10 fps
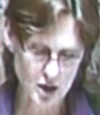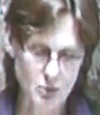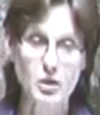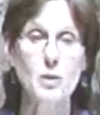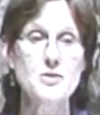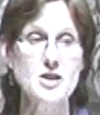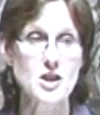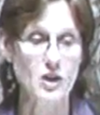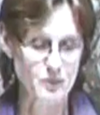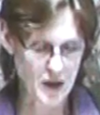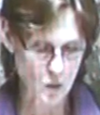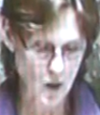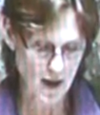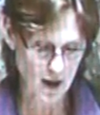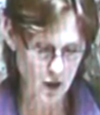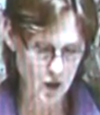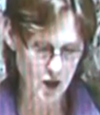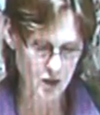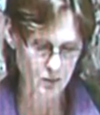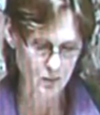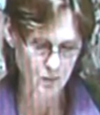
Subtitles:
Problem solved, be quiet, go home.